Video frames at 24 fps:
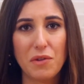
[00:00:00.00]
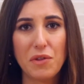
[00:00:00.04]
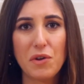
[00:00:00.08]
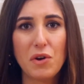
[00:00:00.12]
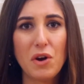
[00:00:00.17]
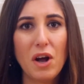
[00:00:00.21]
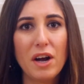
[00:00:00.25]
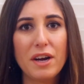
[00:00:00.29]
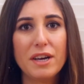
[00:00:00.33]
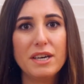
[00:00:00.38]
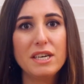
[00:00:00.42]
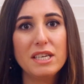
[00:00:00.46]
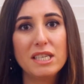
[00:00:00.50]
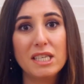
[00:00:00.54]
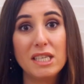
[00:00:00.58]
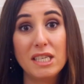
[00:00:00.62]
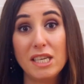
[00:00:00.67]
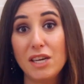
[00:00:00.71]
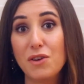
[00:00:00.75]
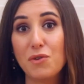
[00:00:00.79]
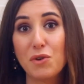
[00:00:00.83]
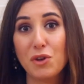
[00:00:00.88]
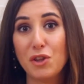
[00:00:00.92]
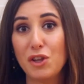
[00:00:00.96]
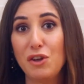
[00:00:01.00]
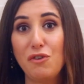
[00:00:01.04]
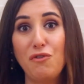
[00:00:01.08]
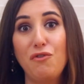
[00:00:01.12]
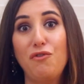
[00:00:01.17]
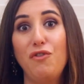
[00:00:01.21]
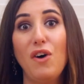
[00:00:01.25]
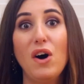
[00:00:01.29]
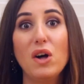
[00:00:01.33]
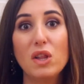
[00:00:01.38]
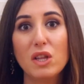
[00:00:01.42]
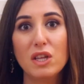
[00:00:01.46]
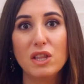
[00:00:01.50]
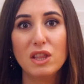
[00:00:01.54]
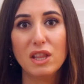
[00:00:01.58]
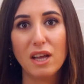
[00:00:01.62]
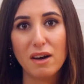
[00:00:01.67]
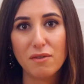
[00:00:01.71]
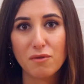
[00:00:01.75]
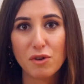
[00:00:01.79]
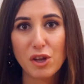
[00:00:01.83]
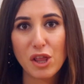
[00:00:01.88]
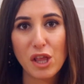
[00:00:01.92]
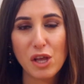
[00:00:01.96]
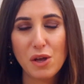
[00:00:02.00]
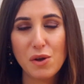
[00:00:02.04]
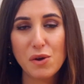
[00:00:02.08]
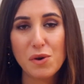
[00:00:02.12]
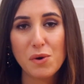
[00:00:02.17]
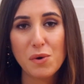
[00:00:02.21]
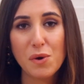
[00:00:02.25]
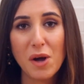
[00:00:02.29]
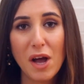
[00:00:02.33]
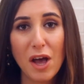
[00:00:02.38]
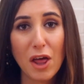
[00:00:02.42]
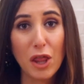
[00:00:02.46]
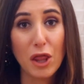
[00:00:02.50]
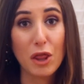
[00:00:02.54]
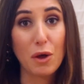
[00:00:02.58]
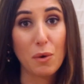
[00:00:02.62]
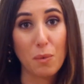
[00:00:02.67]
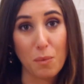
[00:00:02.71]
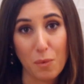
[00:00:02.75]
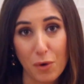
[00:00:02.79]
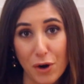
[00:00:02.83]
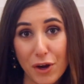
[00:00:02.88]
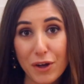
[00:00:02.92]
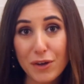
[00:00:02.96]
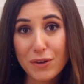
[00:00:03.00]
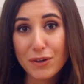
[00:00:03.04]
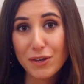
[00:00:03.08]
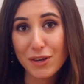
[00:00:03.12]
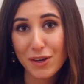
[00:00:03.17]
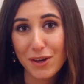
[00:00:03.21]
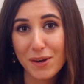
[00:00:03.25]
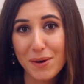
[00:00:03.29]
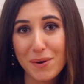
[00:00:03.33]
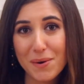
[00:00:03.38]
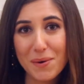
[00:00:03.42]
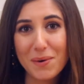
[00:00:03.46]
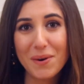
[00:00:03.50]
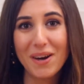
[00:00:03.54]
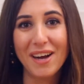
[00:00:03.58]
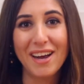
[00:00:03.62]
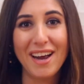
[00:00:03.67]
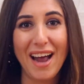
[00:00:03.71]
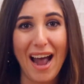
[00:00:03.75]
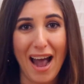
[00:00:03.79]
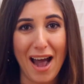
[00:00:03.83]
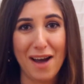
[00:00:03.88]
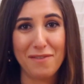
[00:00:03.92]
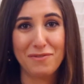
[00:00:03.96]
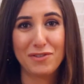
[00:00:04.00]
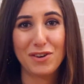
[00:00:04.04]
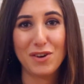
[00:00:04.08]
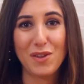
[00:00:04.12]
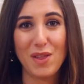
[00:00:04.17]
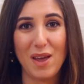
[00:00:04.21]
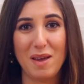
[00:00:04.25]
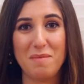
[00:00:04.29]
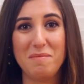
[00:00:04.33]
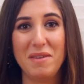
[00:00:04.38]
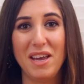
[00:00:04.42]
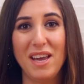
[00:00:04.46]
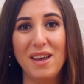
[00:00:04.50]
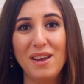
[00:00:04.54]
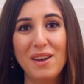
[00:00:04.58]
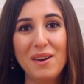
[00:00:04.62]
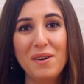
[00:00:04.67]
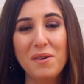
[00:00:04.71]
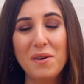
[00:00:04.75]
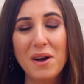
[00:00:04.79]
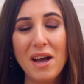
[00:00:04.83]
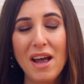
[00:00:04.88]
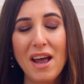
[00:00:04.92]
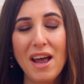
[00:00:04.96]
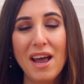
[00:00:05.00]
They're not going to secretly fall in love with you, the real you, after they meet you.